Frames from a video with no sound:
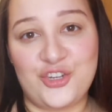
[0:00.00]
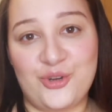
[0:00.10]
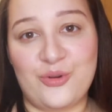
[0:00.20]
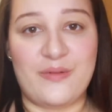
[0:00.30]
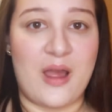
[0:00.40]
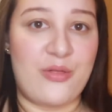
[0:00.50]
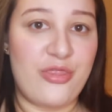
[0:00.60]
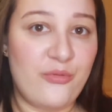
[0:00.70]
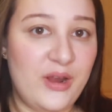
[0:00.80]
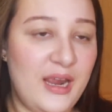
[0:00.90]
you around
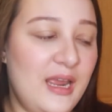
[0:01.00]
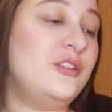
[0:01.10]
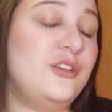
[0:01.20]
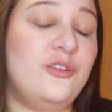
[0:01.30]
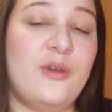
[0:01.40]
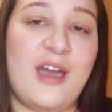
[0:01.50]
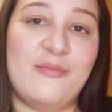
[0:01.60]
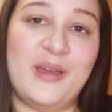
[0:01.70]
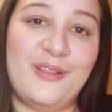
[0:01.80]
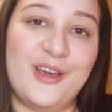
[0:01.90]
3 to
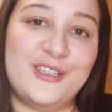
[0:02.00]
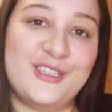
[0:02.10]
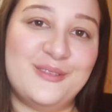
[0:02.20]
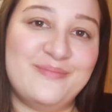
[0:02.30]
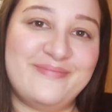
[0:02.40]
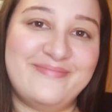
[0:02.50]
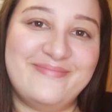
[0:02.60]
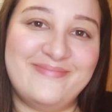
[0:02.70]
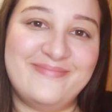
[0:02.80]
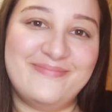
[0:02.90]
have my lunch.
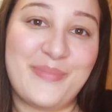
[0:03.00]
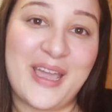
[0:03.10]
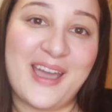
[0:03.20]
Bye,